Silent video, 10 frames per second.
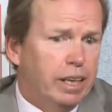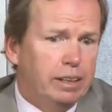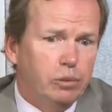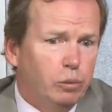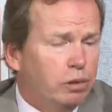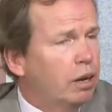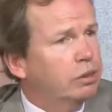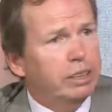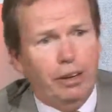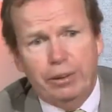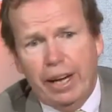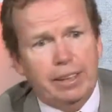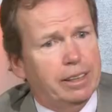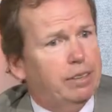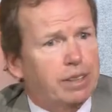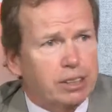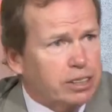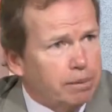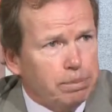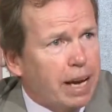and we're always hey, if there's
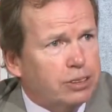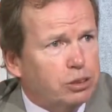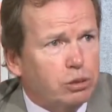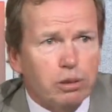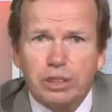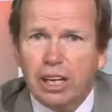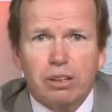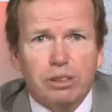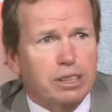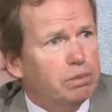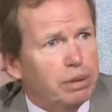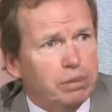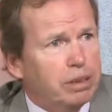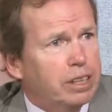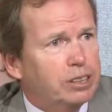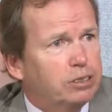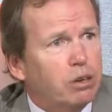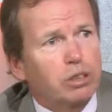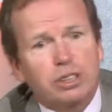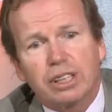some bad stories, I always tell people, let us
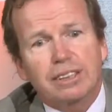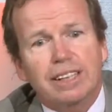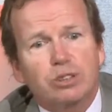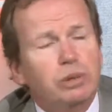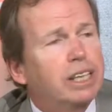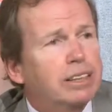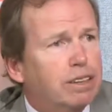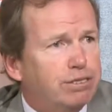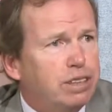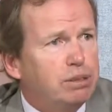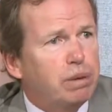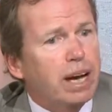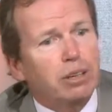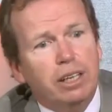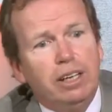know, because unless we get the feedback,